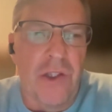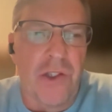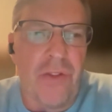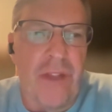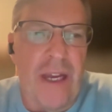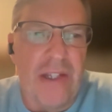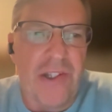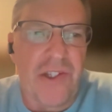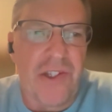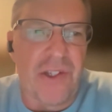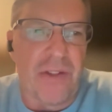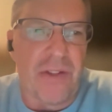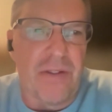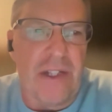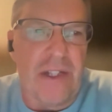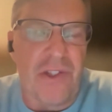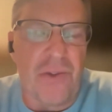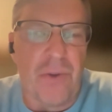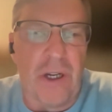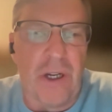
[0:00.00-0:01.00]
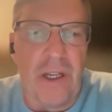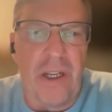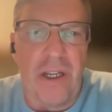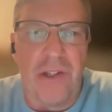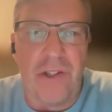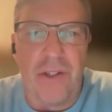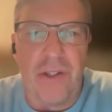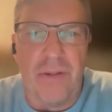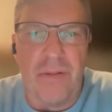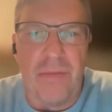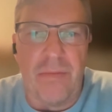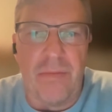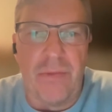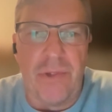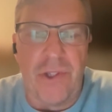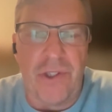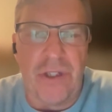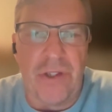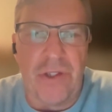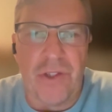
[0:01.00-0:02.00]
So that's really
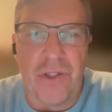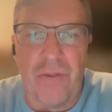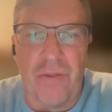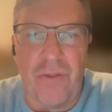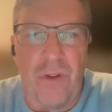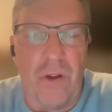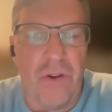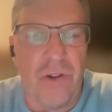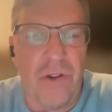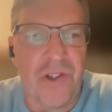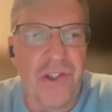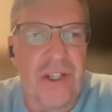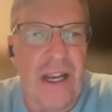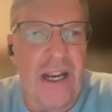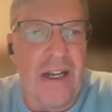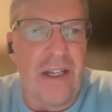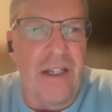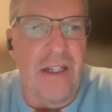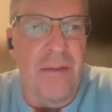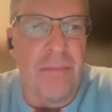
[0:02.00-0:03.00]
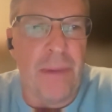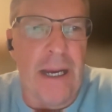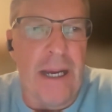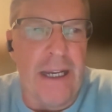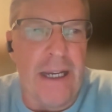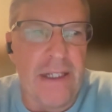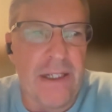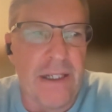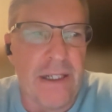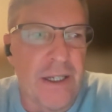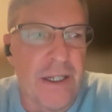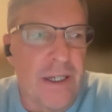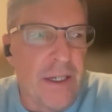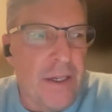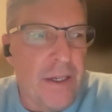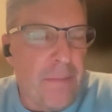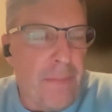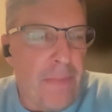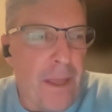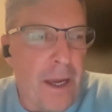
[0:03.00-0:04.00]
just a sort of long-standing debate.
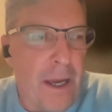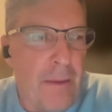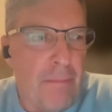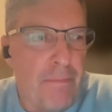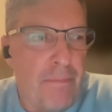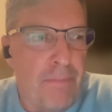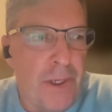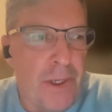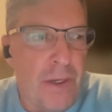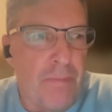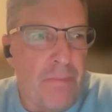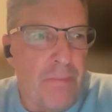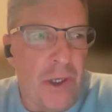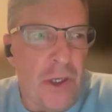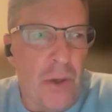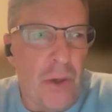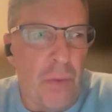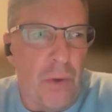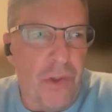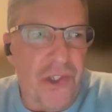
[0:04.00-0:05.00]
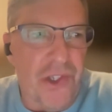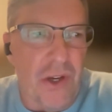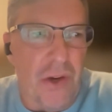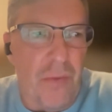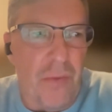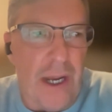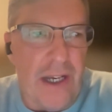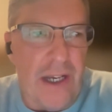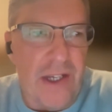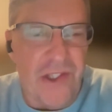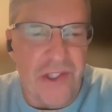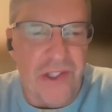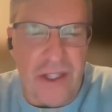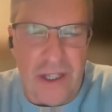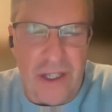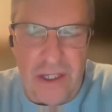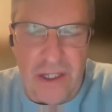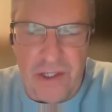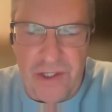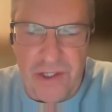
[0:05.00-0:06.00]
But you also raised
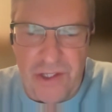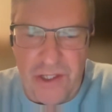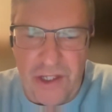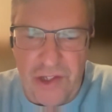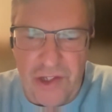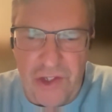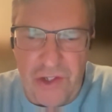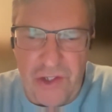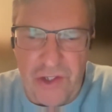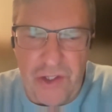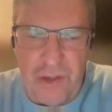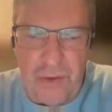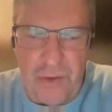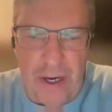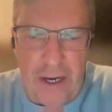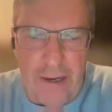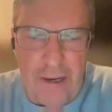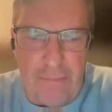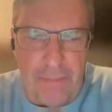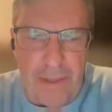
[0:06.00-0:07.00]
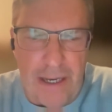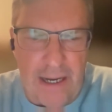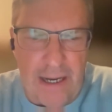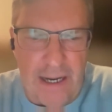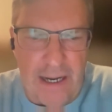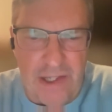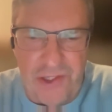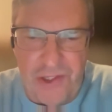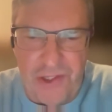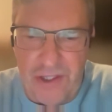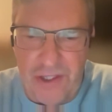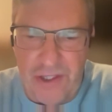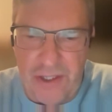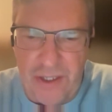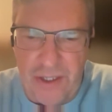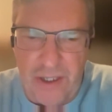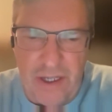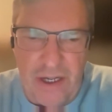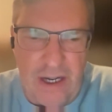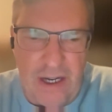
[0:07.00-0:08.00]
these issues around
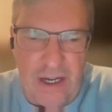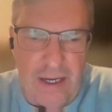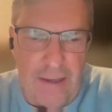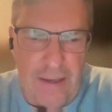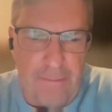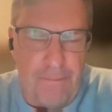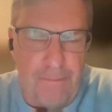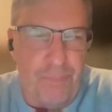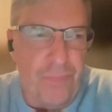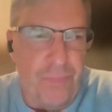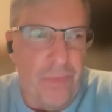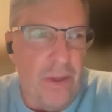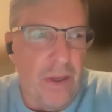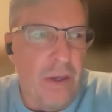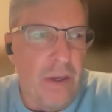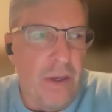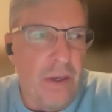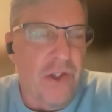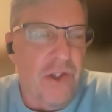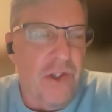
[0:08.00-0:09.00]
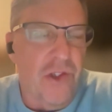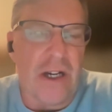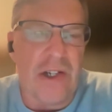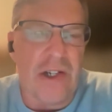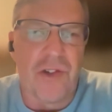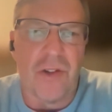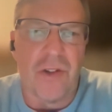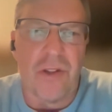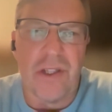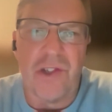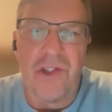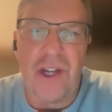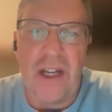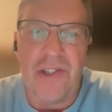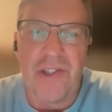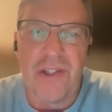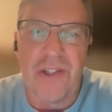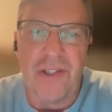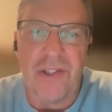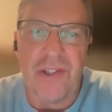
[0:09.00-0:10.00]
past structural
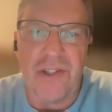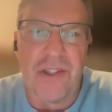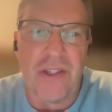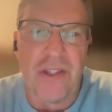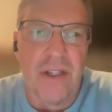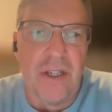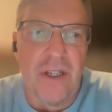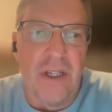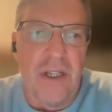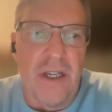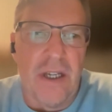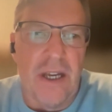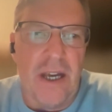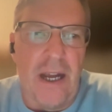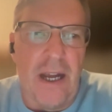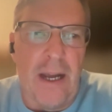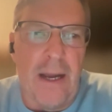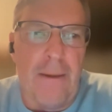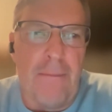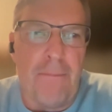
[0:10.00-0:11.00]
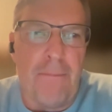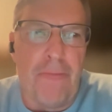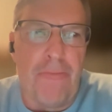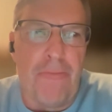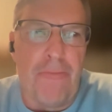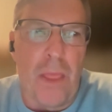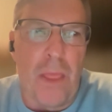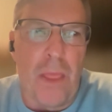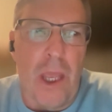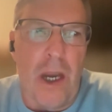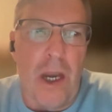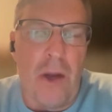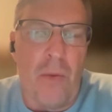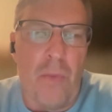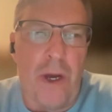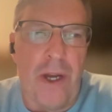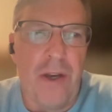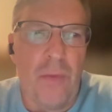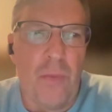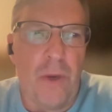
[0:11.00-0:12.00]
injustice. And I
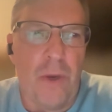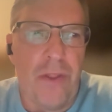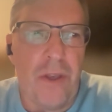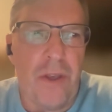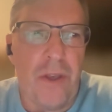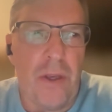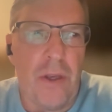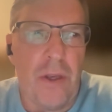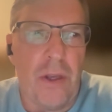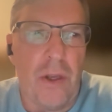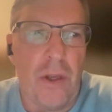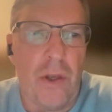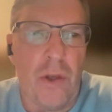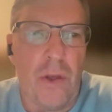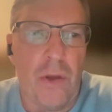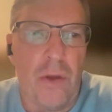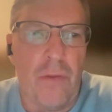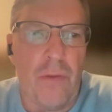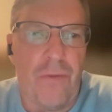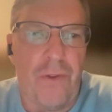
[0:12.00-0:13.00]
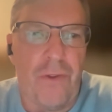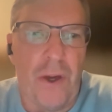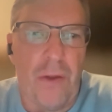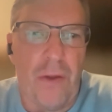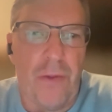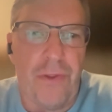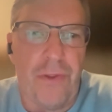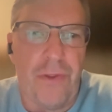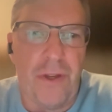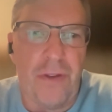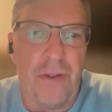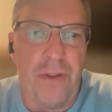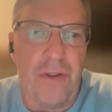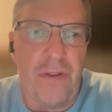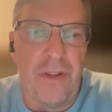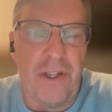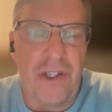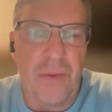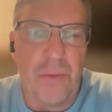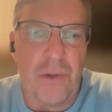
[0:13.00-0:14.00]
wondered whether you felt that
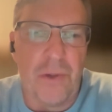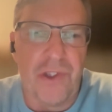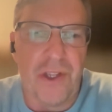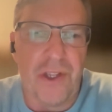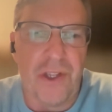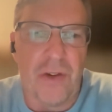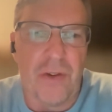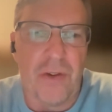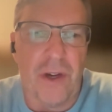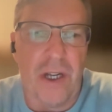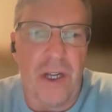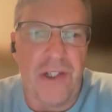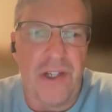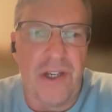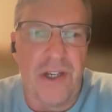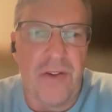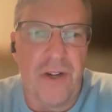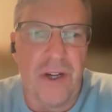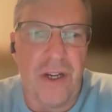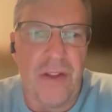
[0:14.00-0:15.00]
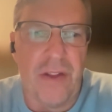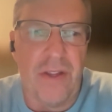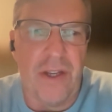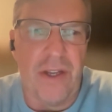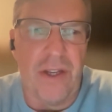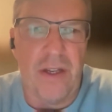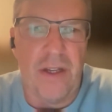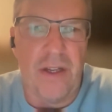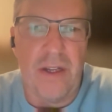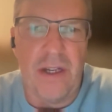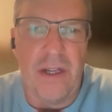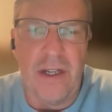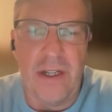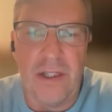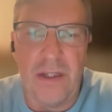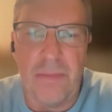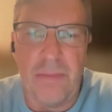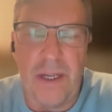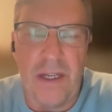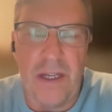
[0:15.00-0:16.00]
this was a criterion that
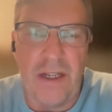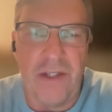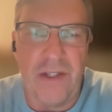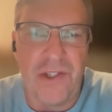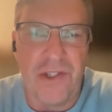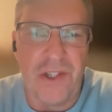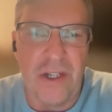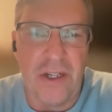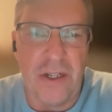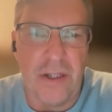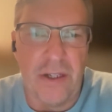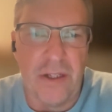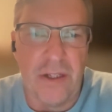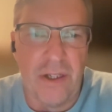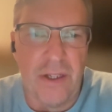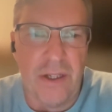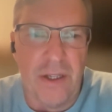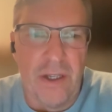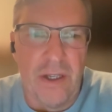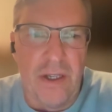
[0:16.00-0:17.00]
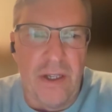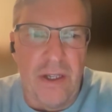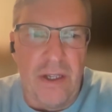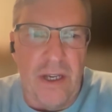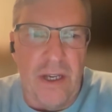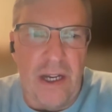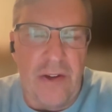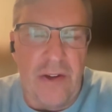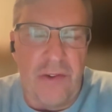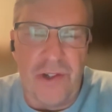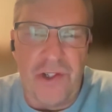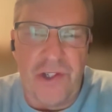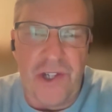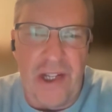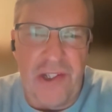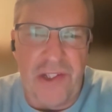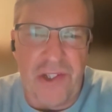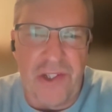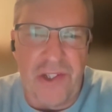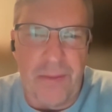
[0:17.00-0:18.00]
needed to be considered under a
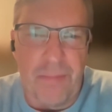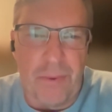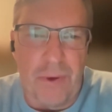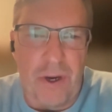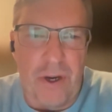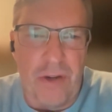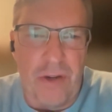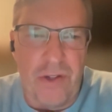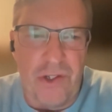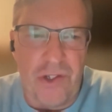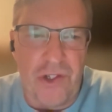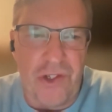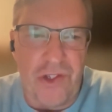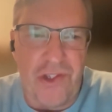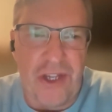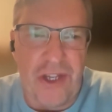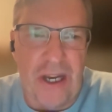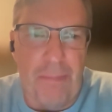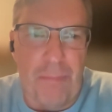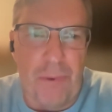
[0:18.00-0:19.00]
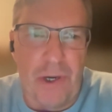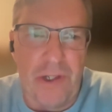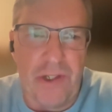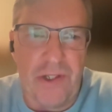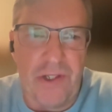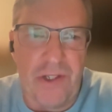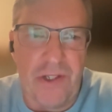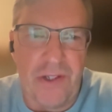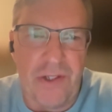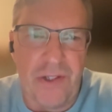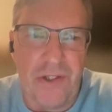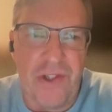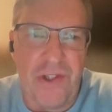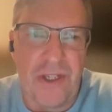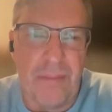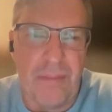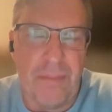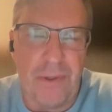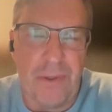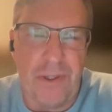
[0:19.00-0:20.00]
justice approach separate to
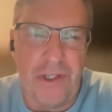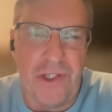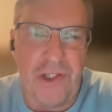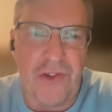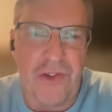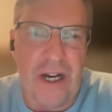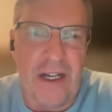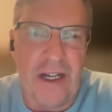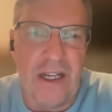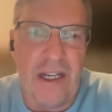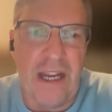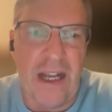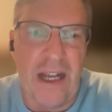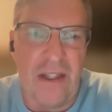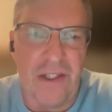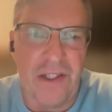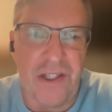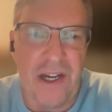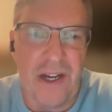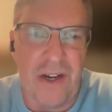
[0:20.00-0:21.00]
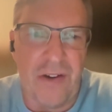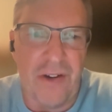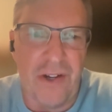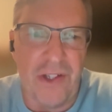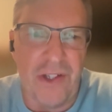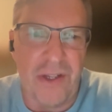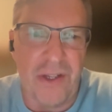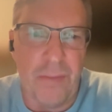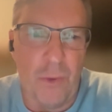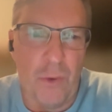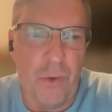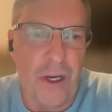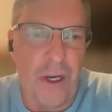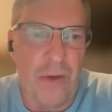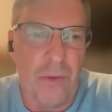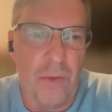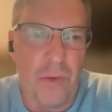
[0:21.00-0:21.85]
simply straight egalitarianism or